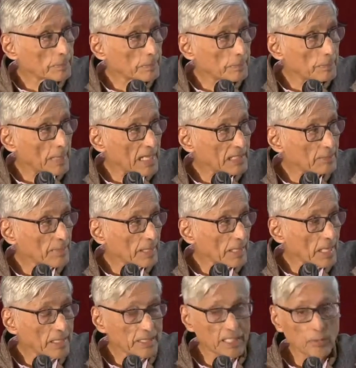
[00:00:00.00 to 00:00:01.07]
Mahatma
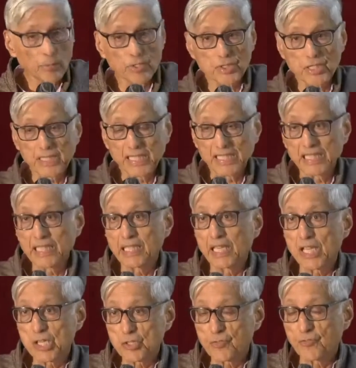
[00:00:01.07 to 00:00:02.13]
Gandhi was leading
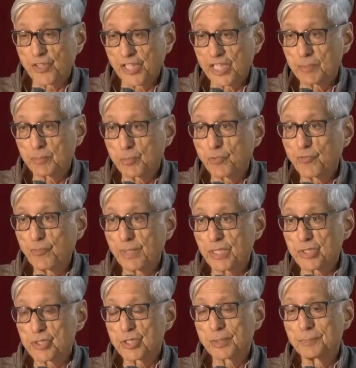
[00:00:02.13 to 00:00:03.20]
his freedom
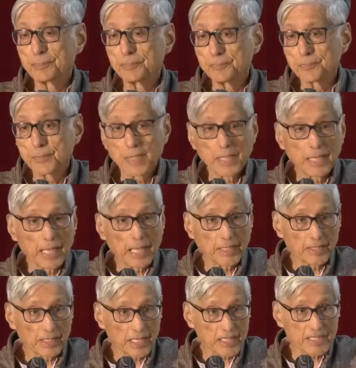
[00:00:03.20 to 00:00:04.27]
movement, and
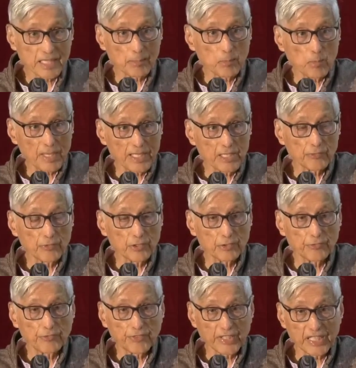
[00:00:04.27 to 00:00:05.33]
there are some wonderful
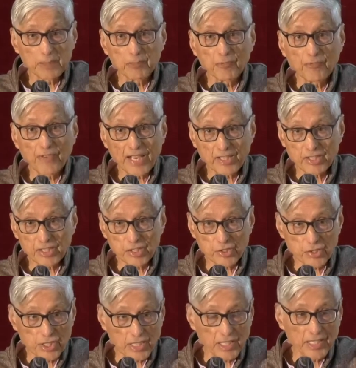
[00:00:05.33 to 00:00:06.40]
freedom fighters
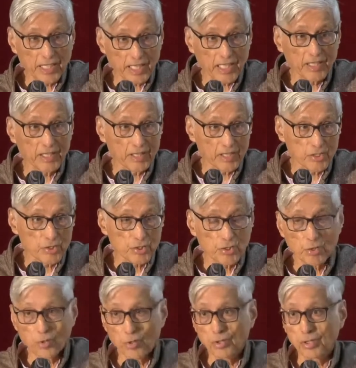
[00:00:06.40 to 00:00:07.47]
still here in this
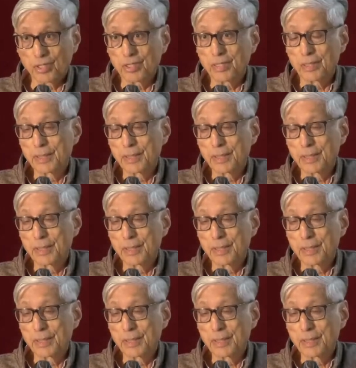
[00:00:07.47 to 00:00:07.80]
hall.